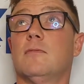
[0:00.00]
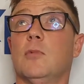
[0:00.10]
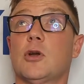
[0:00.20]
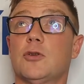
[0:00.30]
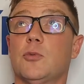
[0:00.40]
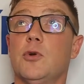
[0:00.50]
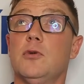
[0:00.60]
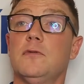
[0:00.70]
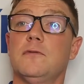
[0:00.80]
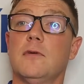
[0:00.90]
look at the
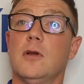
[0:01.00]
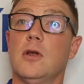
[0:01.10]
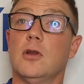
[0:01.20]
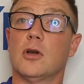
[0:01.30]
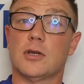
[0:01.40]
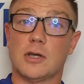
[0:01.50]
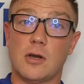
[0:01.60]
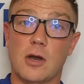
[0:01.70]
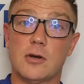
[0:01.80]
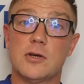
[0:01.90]
roof, look at the
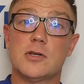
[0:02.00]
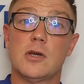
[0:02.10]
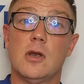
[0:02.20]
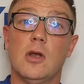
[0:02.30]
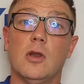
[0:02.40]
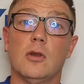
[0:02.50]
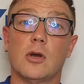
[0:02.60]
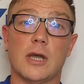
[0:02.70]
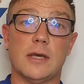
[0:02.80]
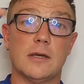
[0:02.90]
gutters,
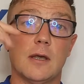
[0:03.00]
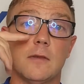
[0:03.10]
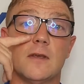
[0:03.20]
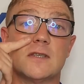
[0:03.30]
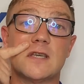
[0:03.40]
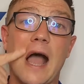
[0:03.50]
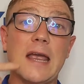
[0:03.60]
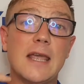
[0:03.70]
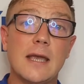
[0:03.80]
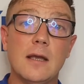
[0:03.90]
look at the
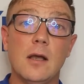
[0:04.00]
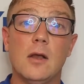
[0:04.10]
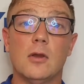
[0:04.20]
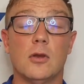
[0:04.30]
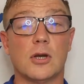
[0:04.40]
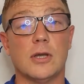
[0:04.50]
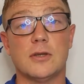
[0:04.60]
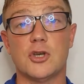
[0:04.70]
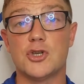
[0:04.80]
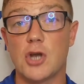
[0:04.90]
siding, look at
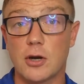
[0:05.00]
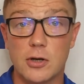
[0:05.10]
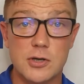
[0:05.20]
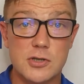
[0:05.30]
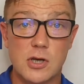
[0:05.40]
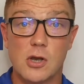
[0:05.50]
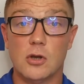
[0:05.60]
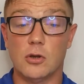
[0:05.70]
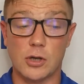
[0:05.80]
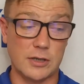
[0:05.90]
the shutters,
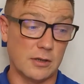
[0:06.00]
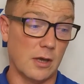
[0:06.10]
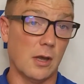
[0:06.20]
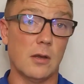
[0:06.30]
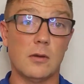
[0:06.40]
look at the